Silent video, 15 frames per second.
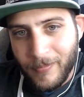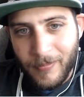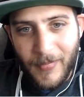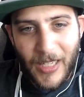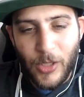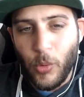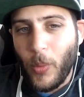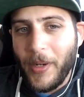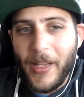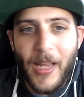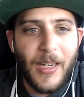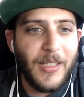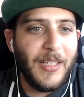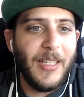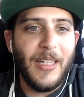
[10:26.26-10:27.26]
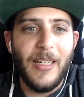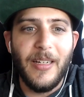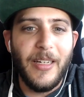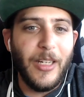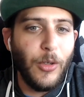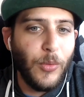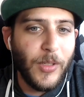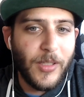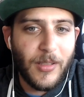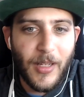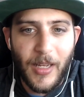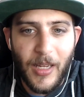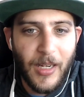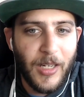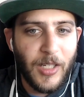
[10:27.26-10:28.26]
in 2018. Neal was,
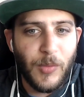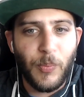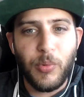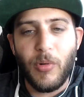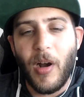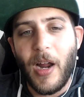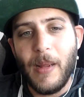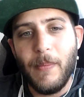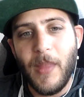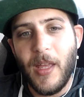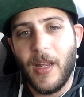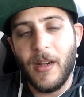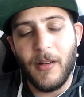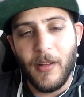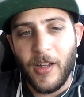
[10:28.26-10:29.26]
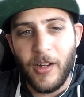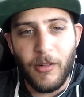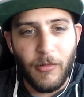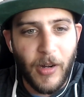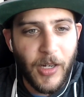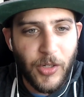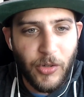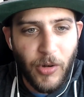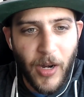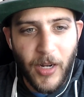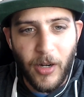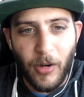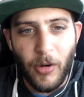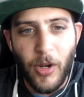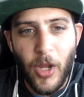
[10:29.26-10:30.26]
like, in his prime then, a great
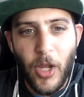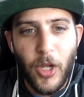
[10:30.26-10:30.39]
striker.